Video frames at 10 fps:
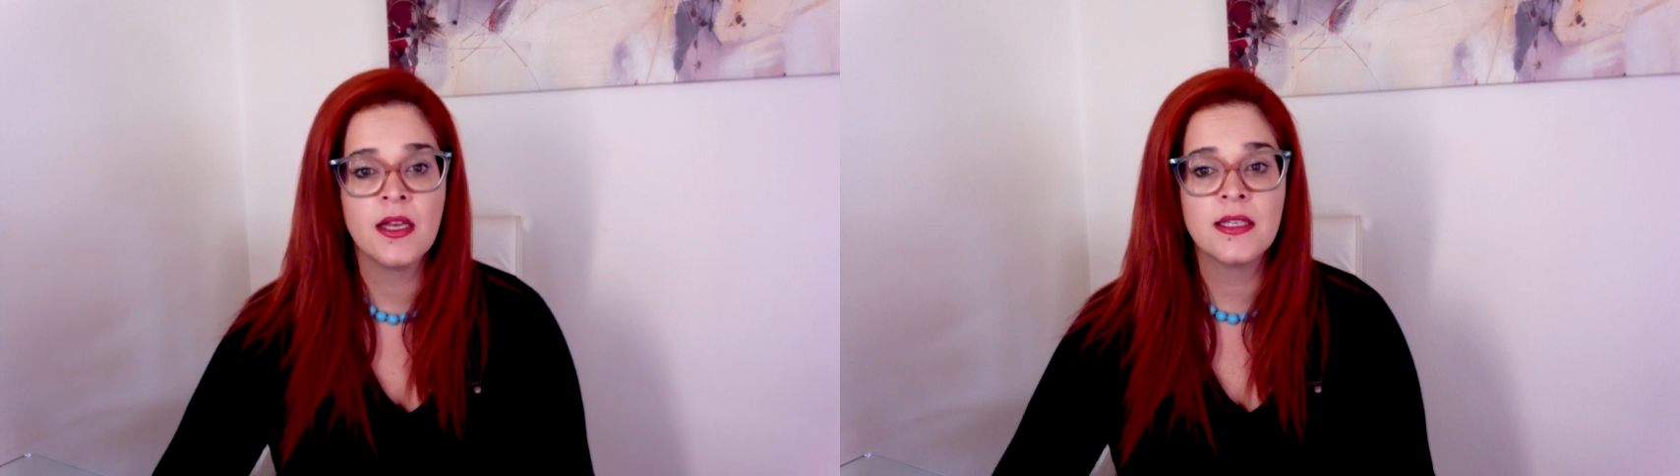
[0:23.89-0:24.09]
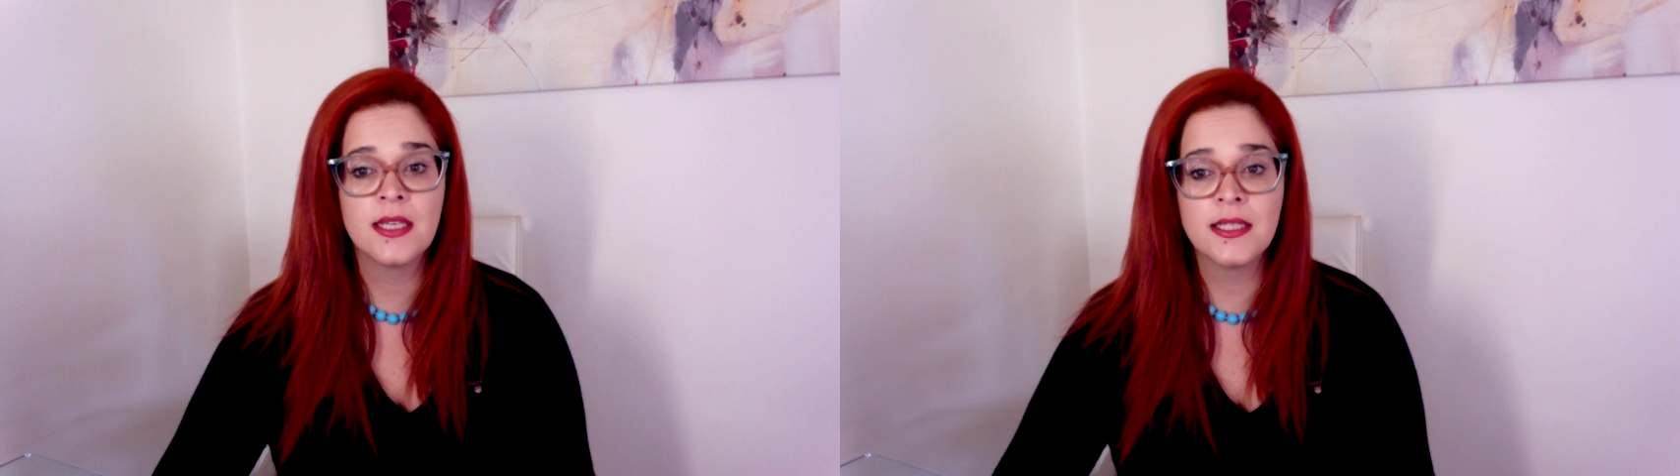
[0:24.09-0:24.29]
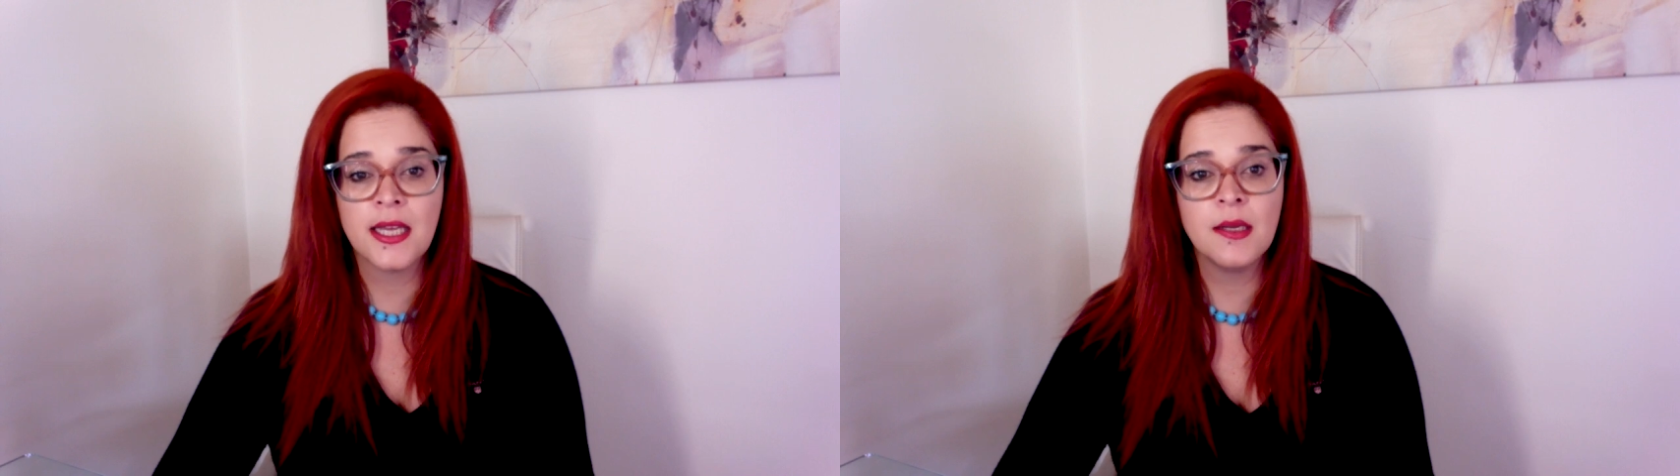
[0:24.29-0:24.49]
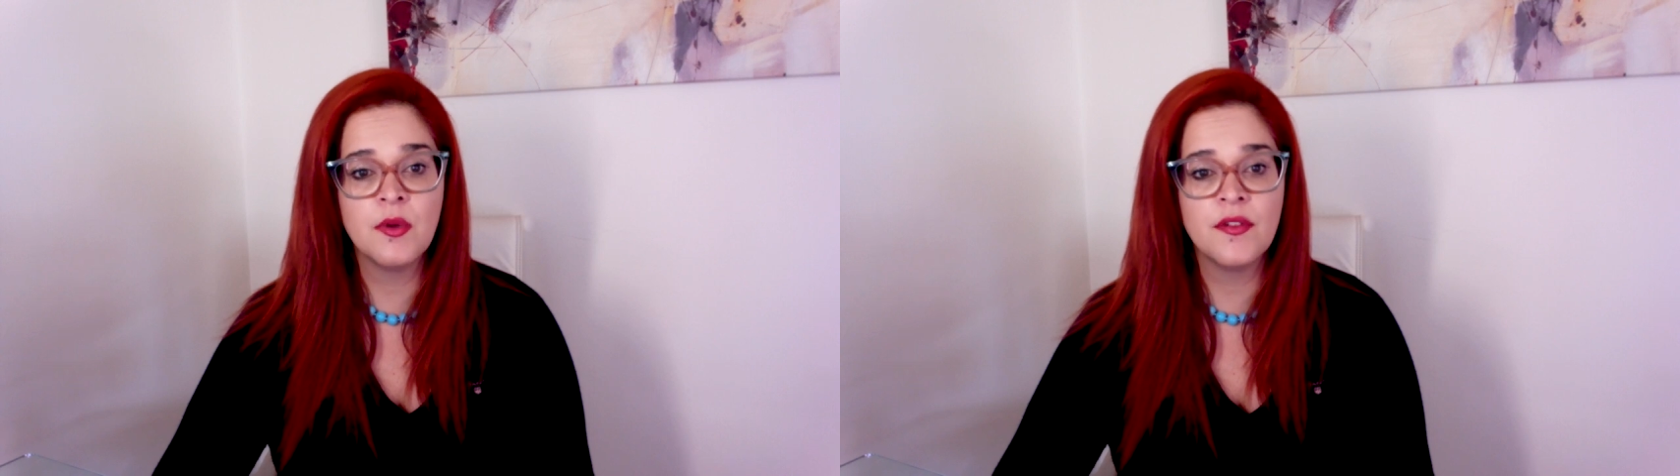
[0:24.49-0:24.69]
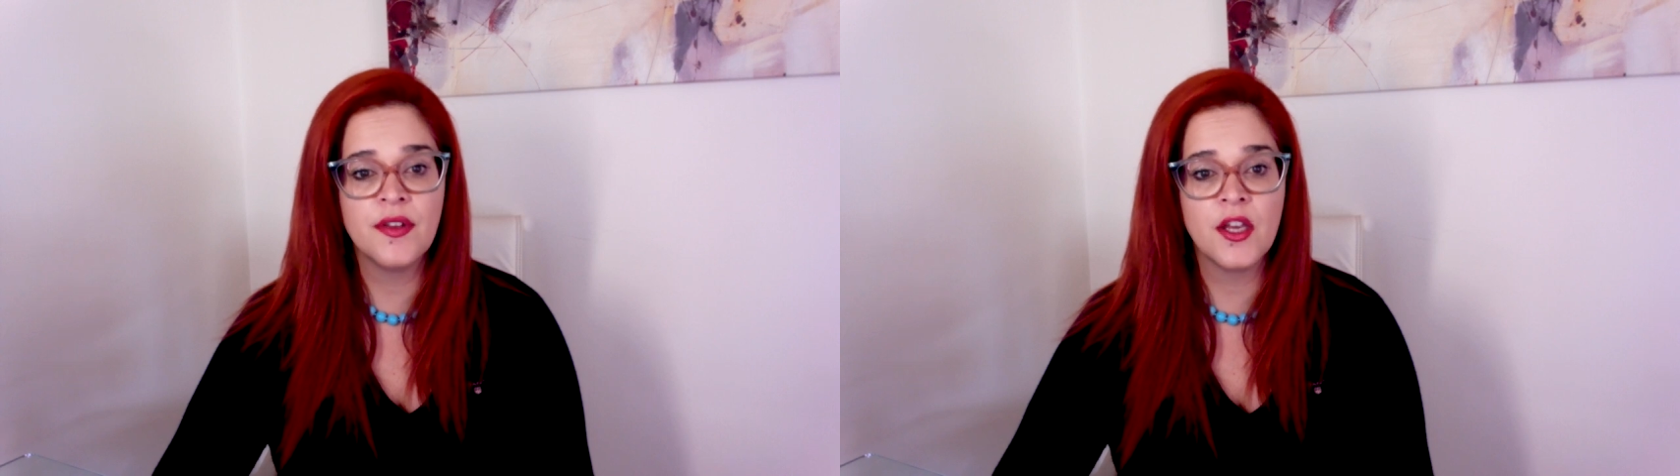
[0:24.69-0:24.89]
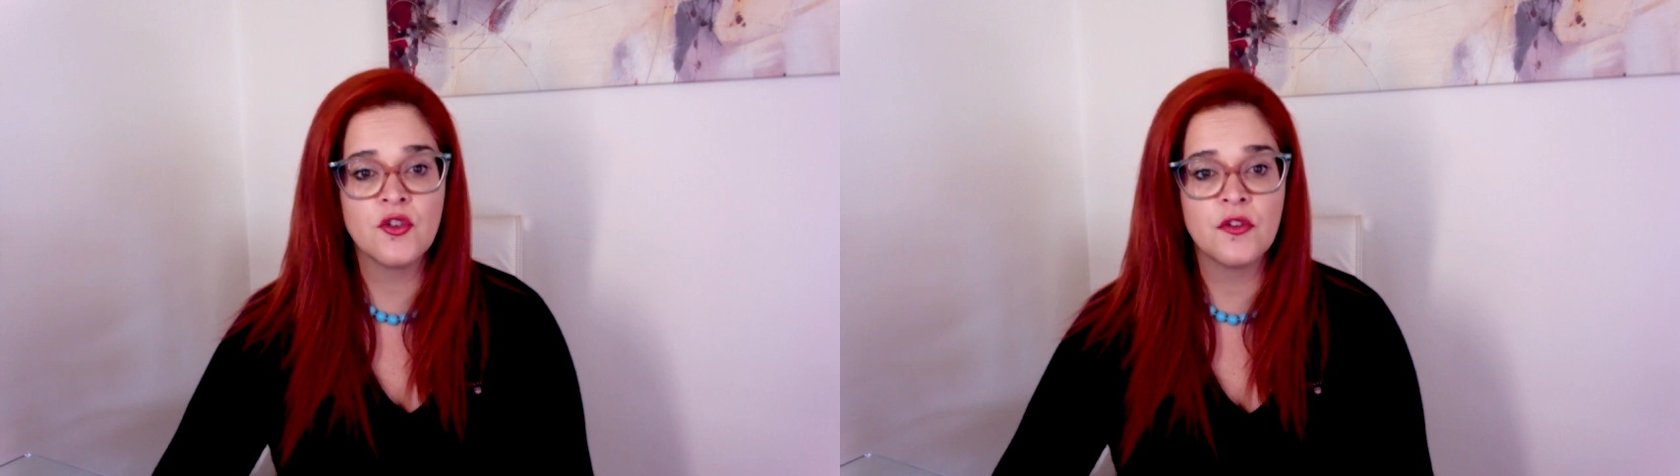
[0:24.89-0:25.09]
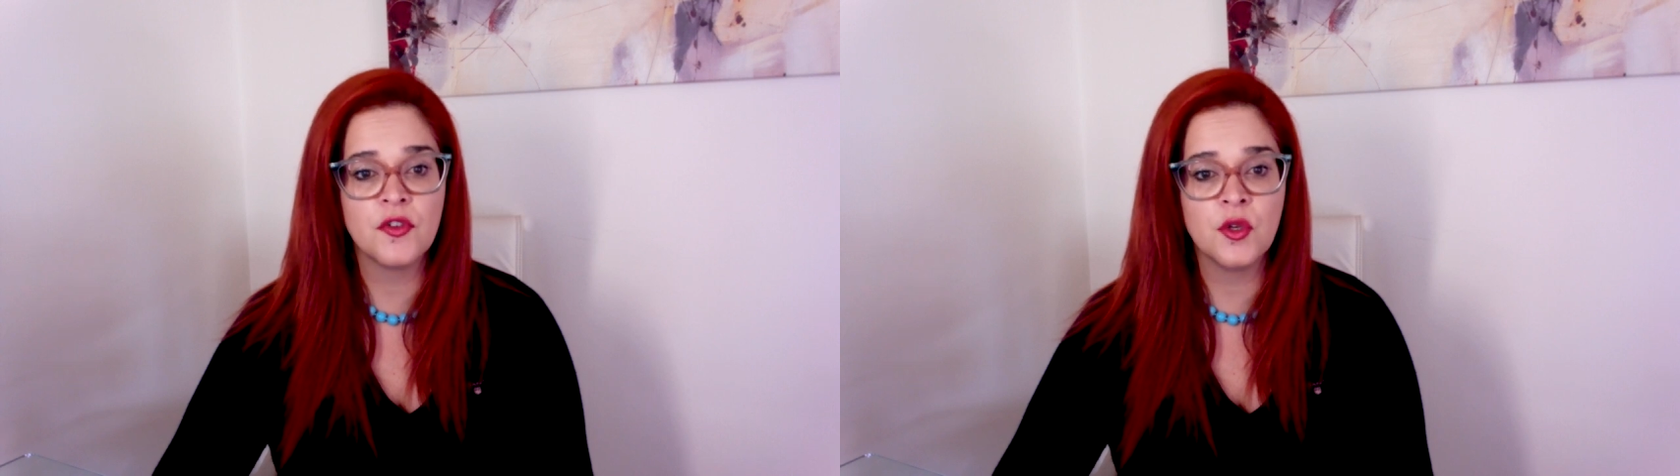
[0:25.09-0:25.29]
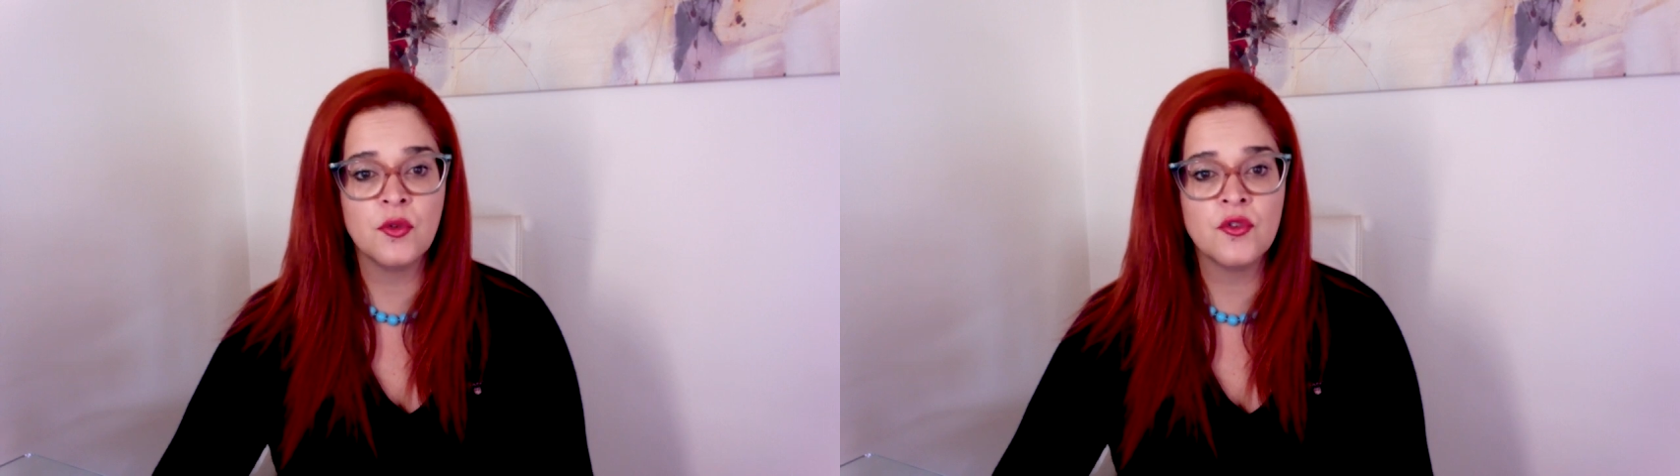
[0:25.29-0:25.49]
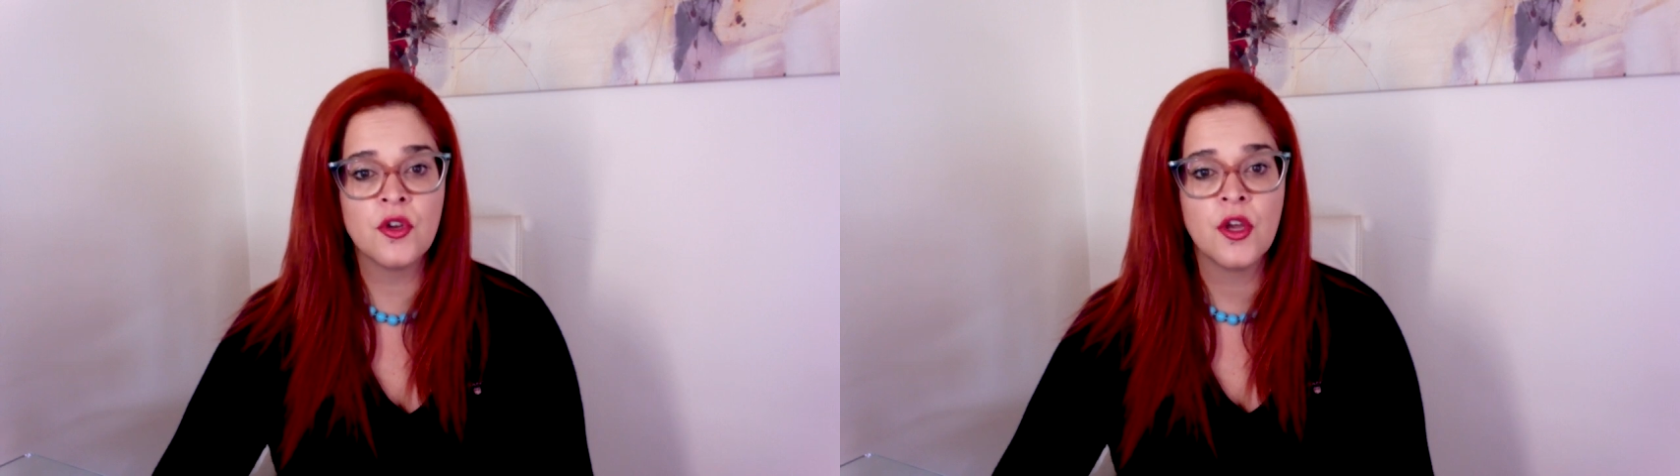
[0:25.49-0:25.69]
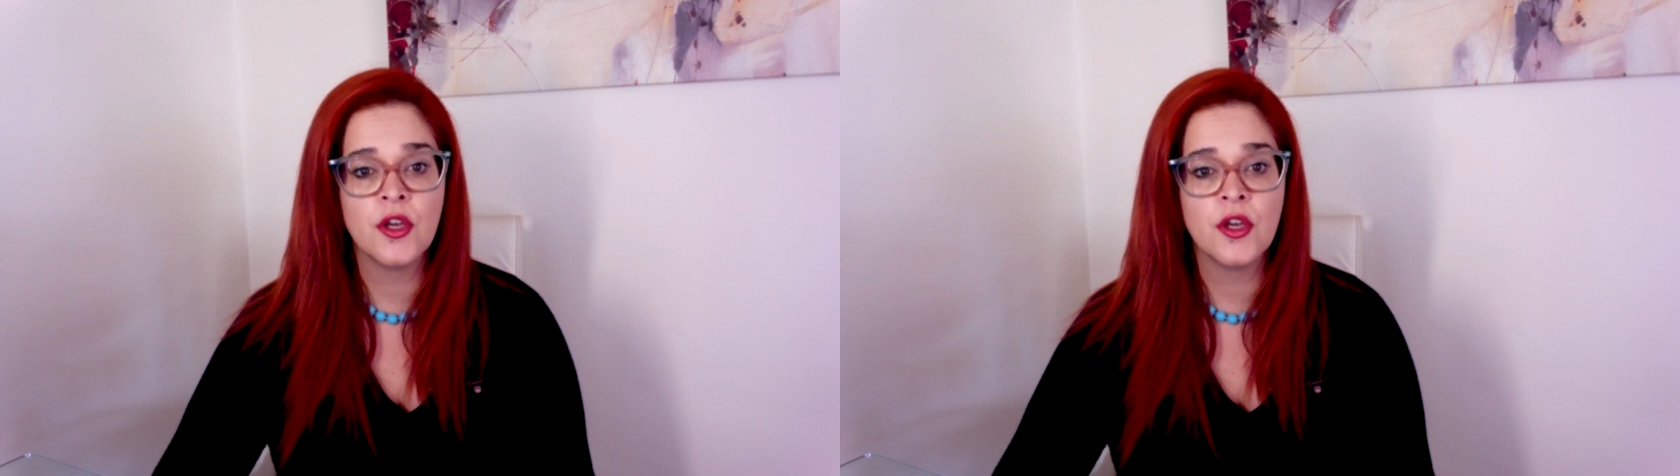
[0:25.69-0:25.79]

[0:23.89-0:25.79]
Sustainable aviation fuels,